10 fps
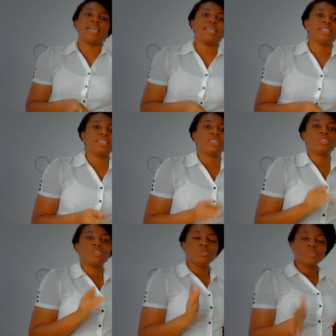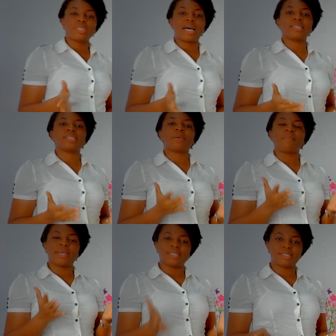and it is used as a
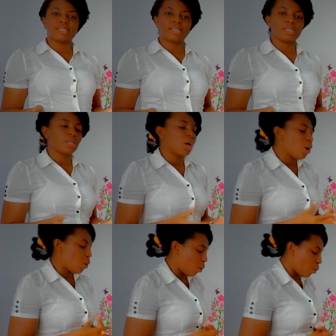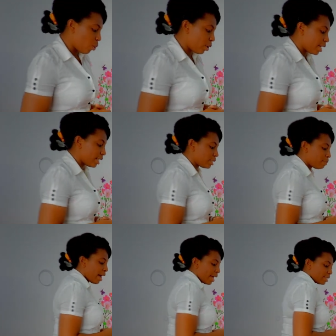medicine or a
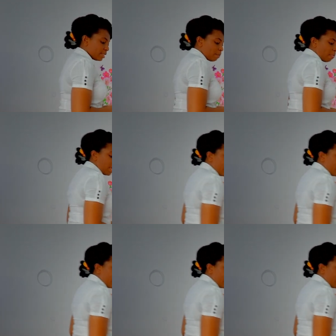spice.